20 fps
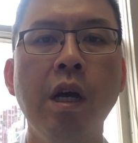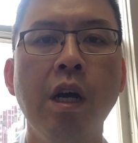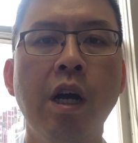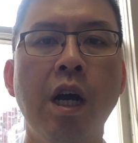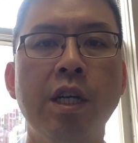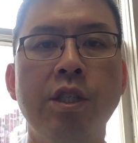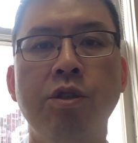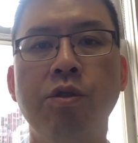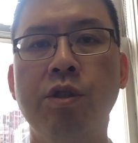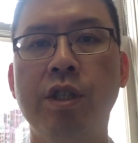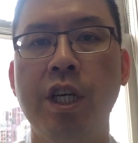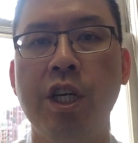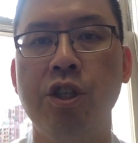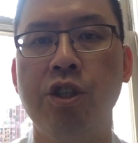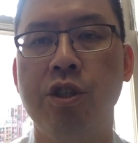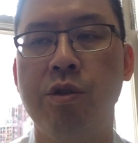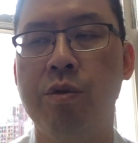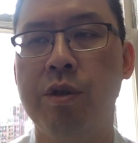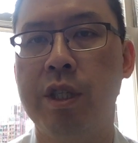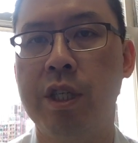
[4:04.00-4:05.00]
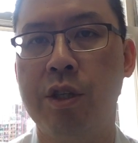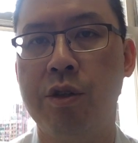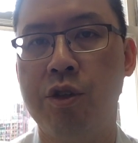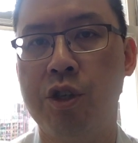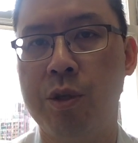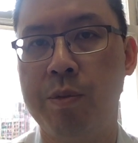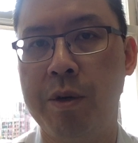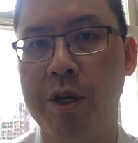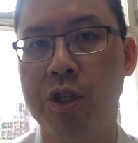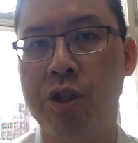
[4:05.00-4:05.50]
Consultation with
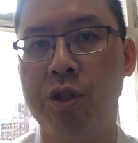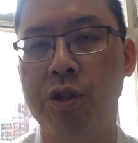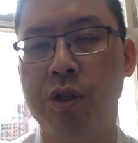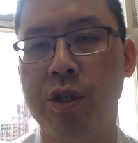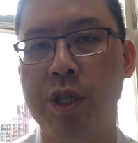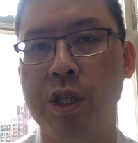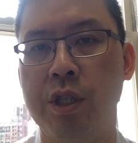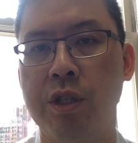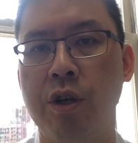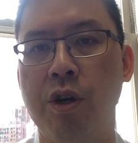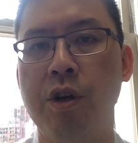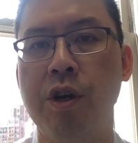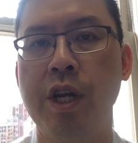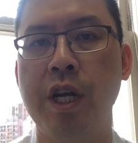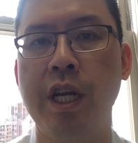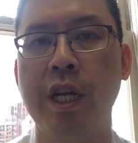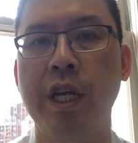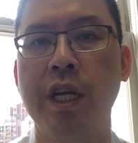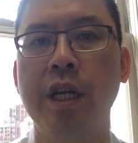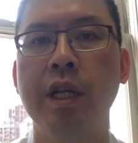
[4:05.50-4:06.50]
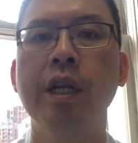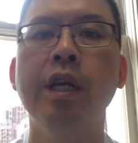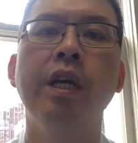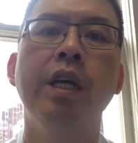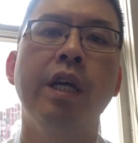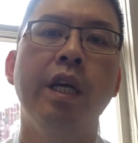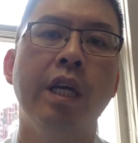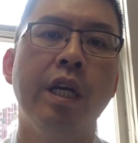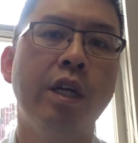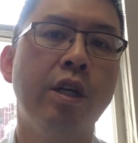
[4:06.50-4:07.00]
other specialists are needed,
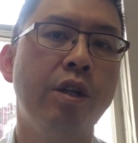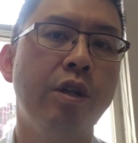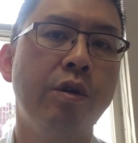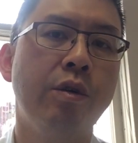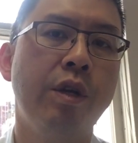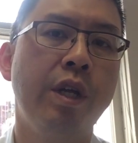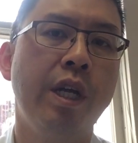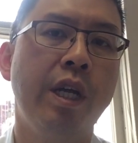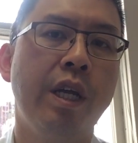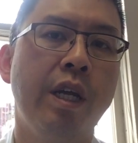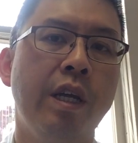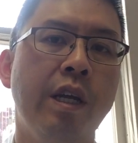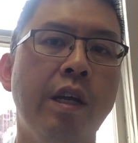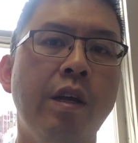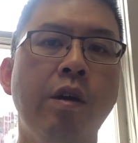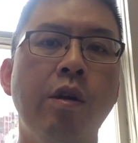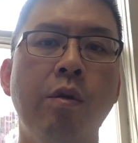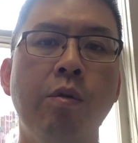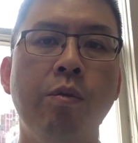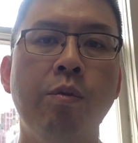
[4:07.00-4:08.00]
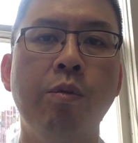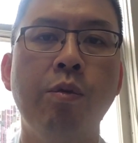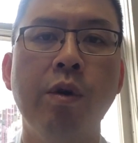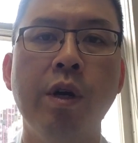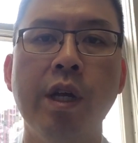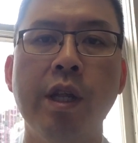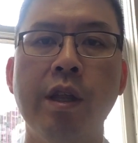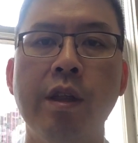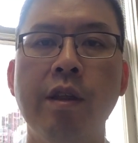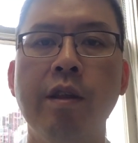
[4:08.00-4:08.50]
including
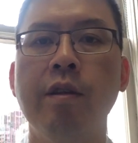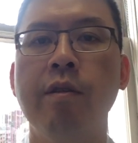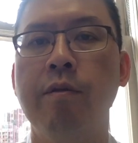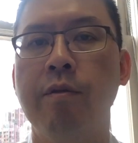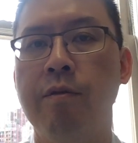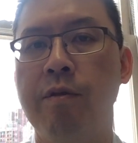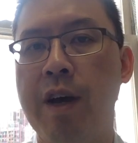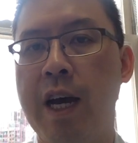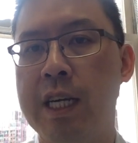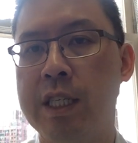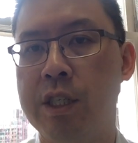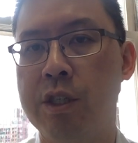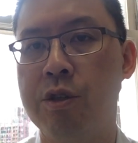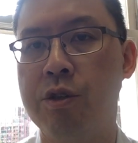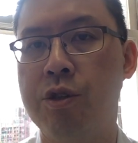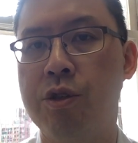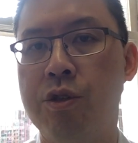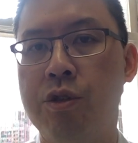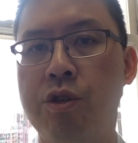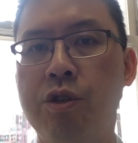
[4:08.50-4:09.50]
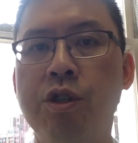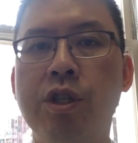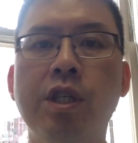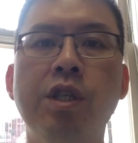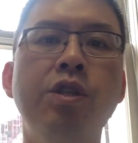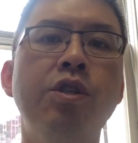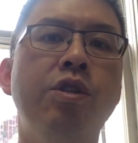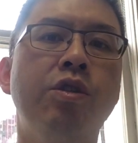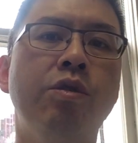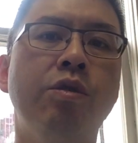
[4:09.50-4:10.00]
with vascular
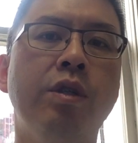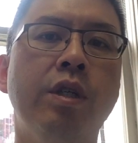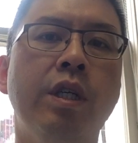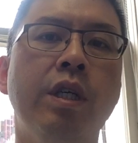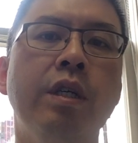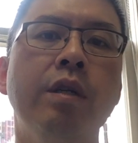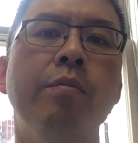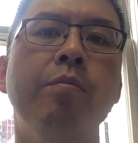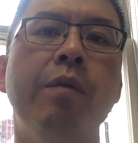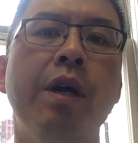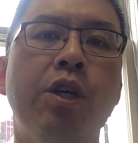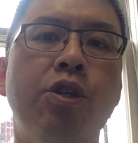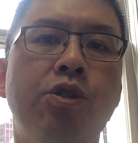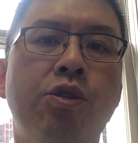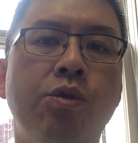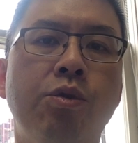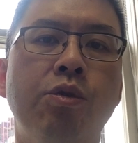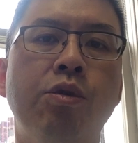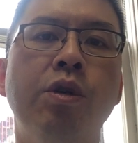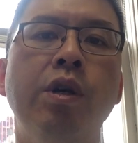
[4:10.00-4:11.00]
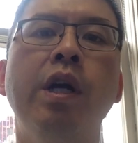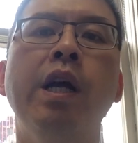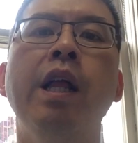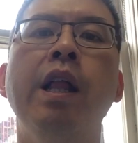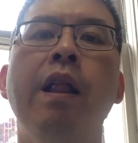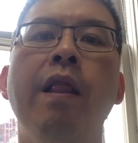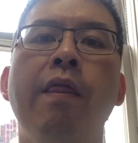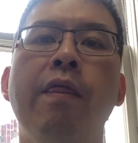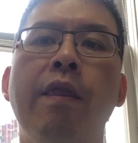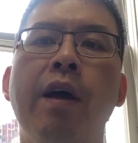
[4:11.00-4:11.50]
surgeons, to make sure
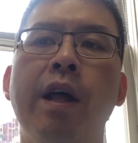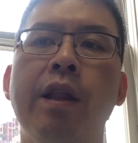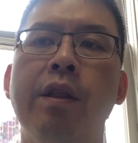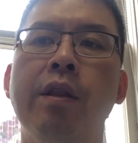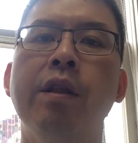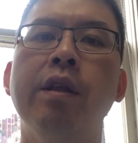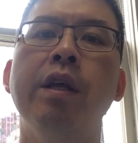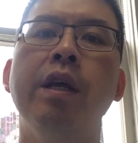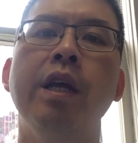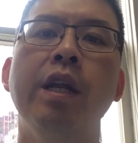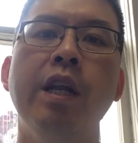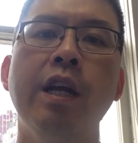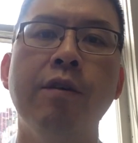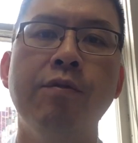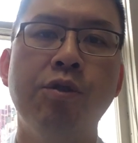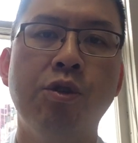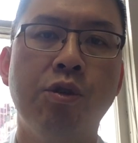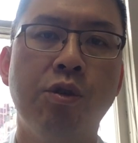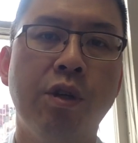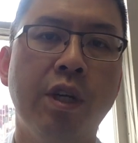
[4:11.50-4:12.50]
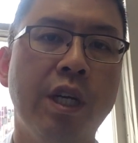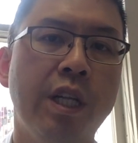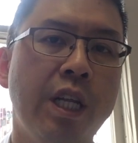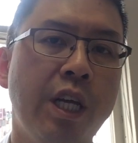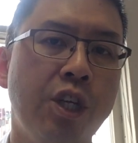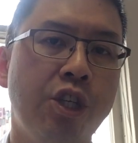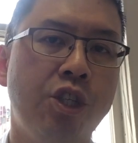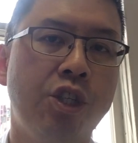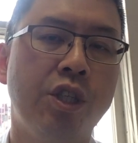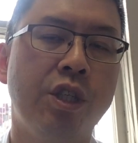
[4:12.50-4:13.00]
that enough
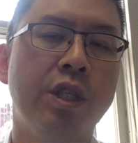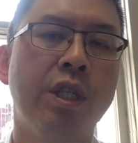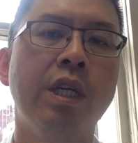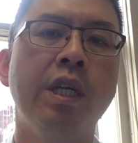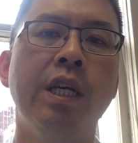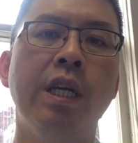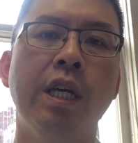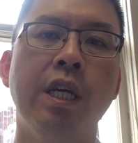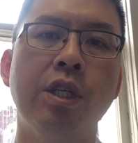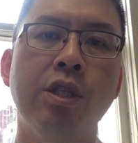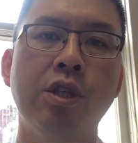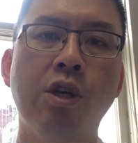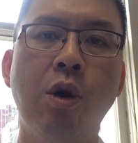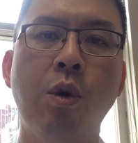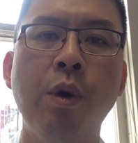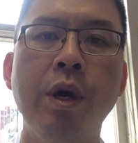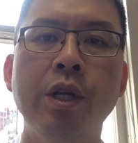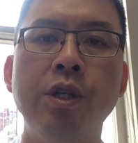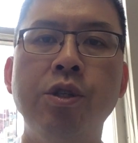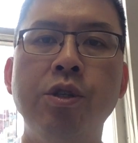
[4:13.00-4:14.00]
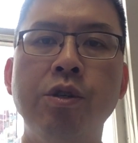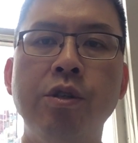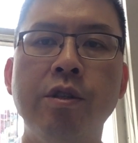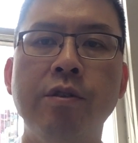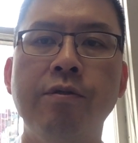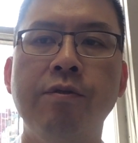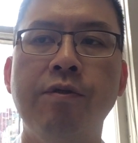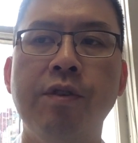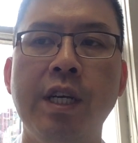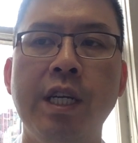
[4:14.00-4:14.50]
circulation is going to
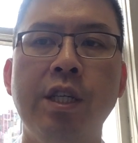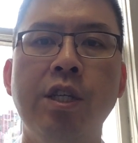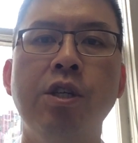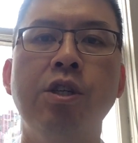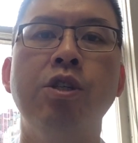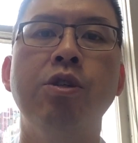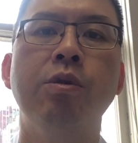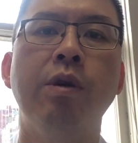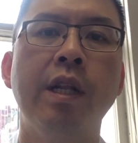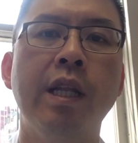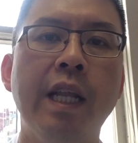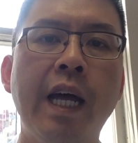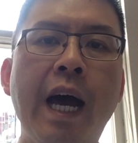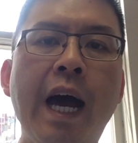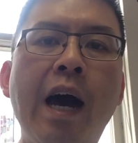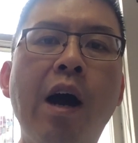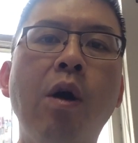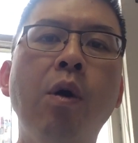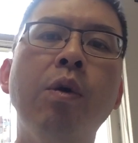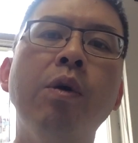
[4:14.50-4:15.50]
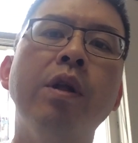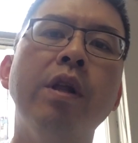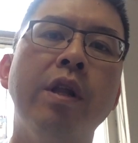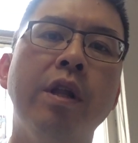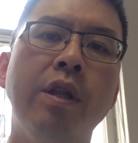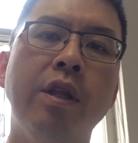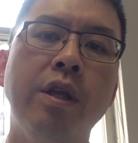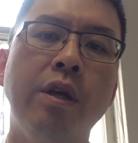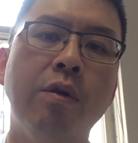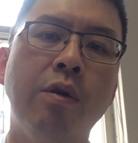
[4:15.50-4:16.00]
the feet to allow
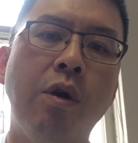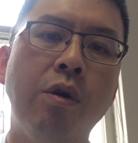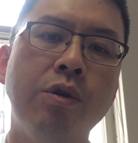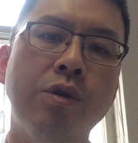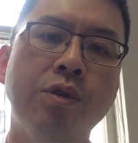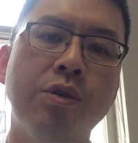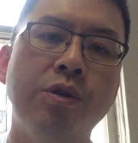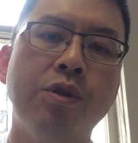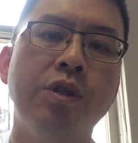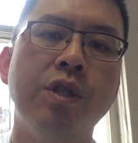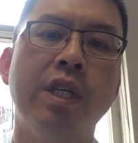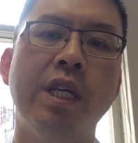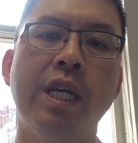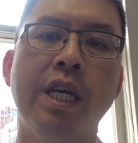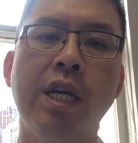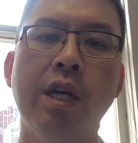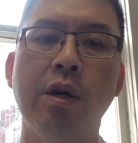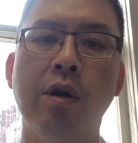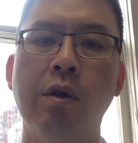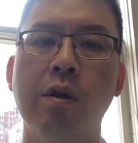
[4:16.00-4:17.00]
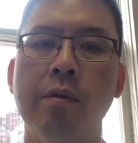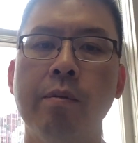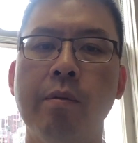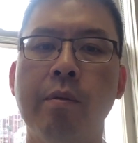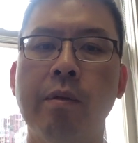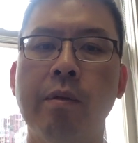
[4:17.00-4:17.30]
the ulcer to heal.